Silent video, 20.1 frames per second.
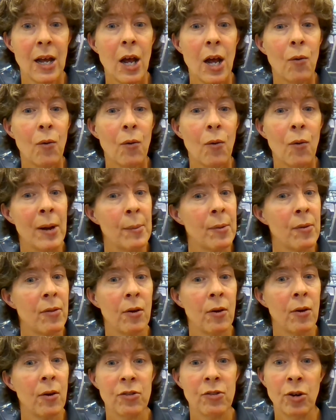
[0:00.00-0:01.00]
Remember,
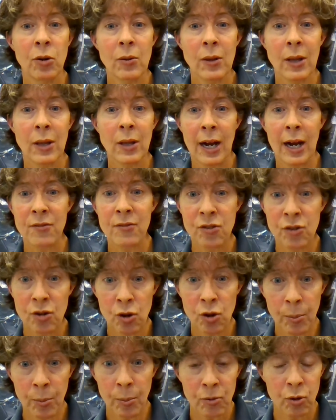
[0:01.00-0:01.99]
there is no live
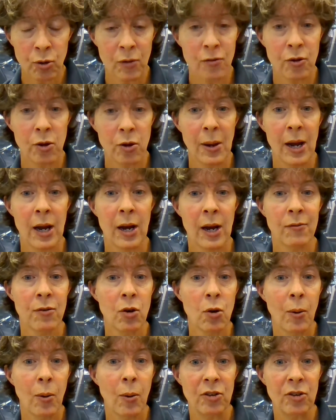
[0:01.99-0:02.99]
Zoom, so if you have
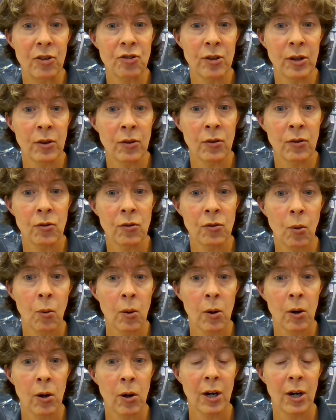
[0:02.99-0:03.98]
questions
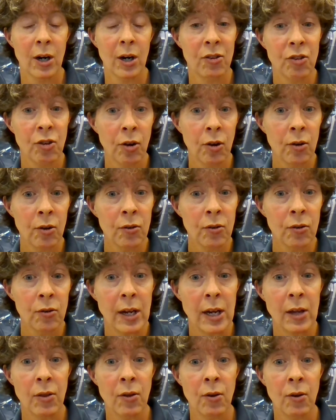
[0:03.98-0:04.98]
or concerns,
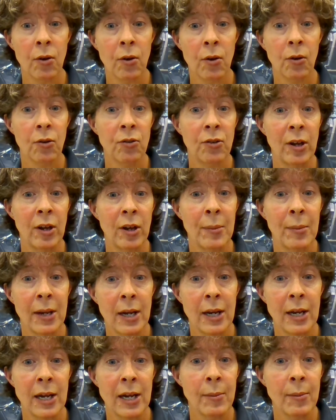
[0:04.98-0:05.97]
either send me
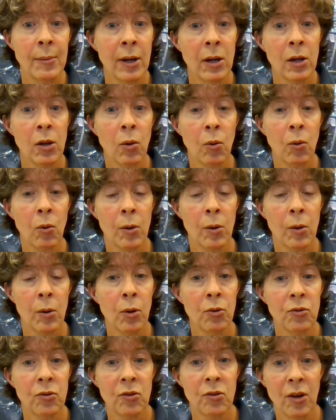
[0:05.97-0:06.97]
an email or
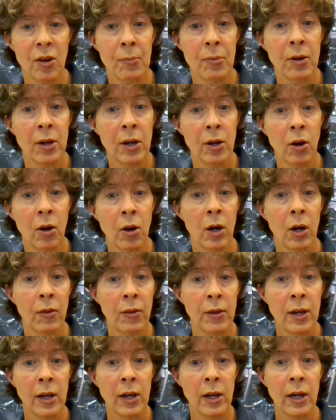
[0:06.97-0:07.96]
post something on
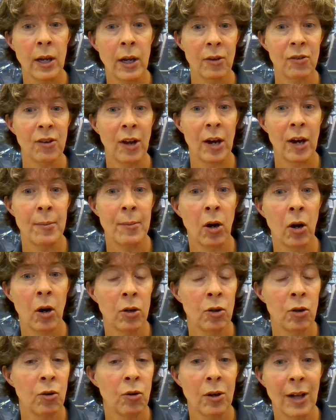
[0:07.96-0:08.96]
the assignment on
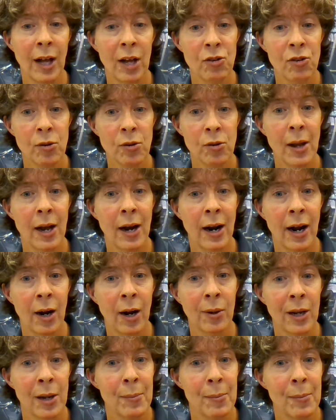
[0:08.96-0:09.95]
Google Classroom, and I
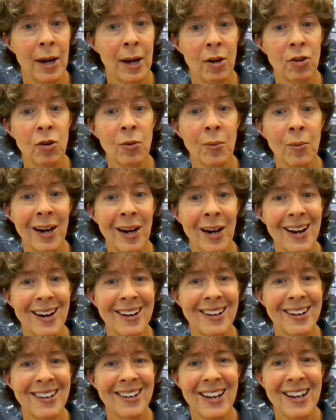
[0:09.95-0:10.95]
will get back to you when I can.
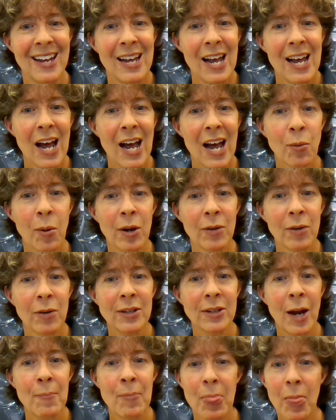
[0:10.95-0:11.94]
Have a wonderful
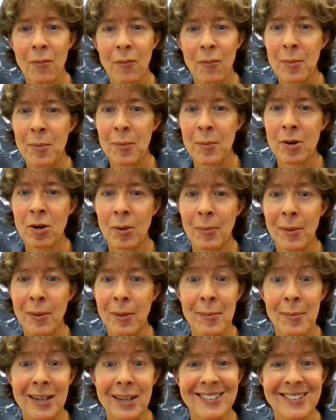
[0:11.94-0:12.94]
time. Remember, don't make a
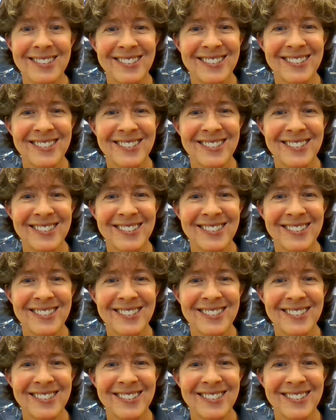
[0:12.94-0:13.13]
mess.